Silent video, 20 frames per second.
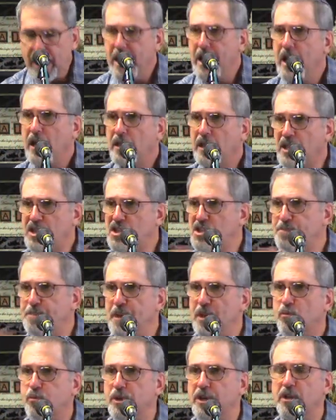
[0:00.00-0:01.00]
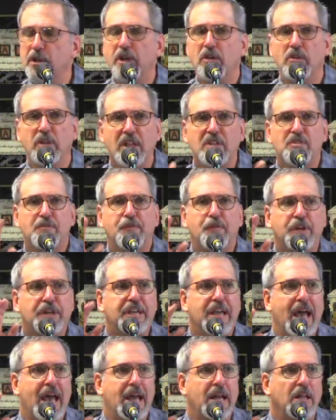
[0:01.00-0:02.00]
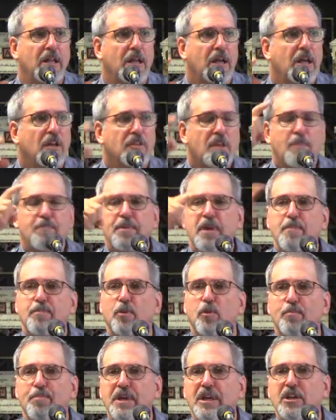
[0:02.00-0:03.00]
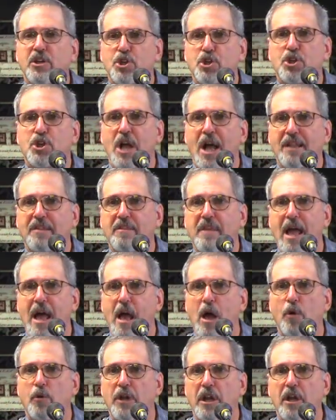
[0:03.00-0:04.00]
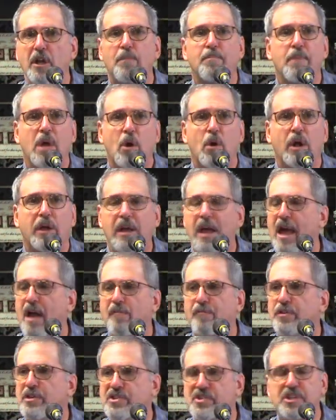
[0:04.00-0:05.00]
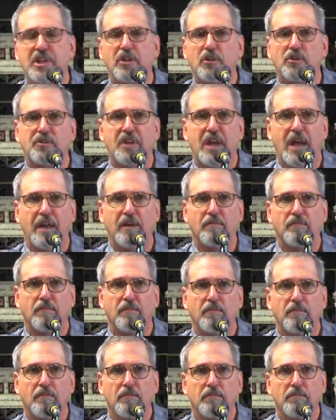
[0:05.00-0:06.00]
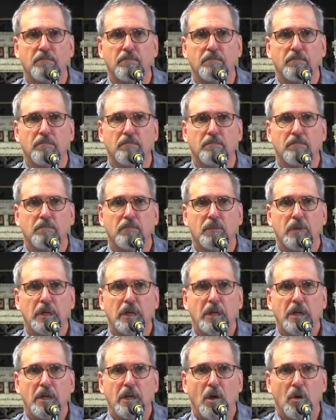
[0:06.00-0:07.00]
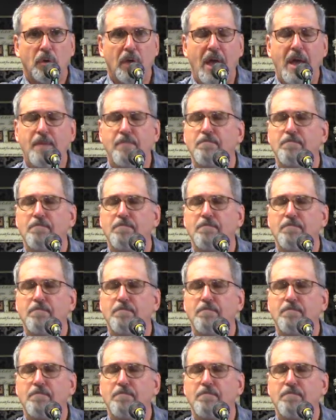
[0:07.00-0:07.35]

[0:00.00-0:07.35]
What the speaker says: Let's speak real here. Let's forget that people are being shot down in America every single day. Okay?